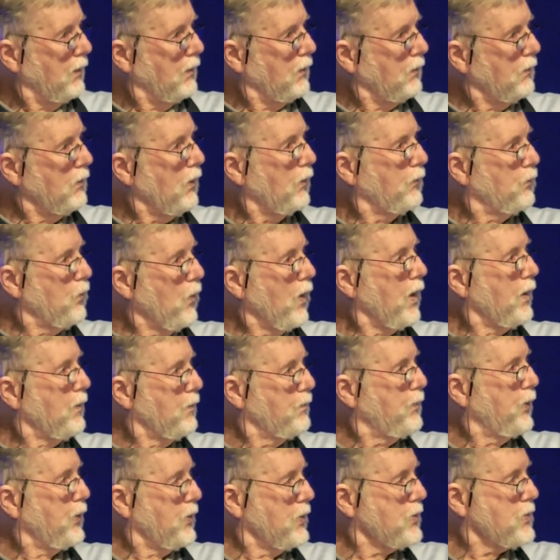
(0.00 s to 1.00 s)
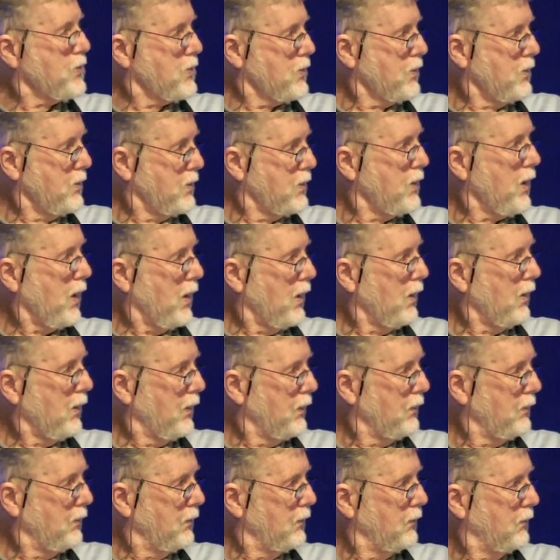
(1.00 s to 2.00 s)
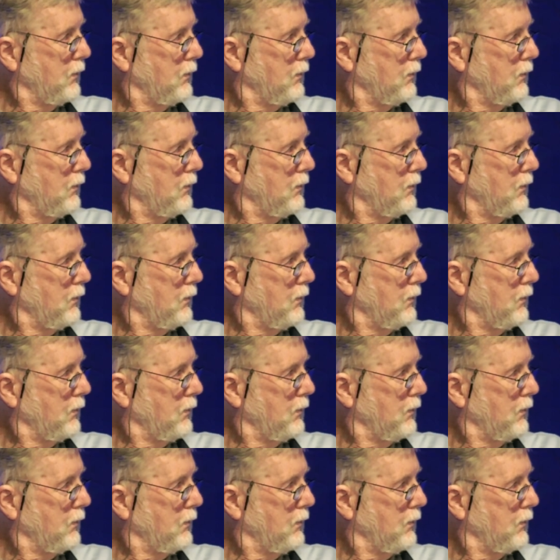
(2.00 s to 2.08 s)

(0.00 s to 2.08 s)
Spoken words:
not one person died.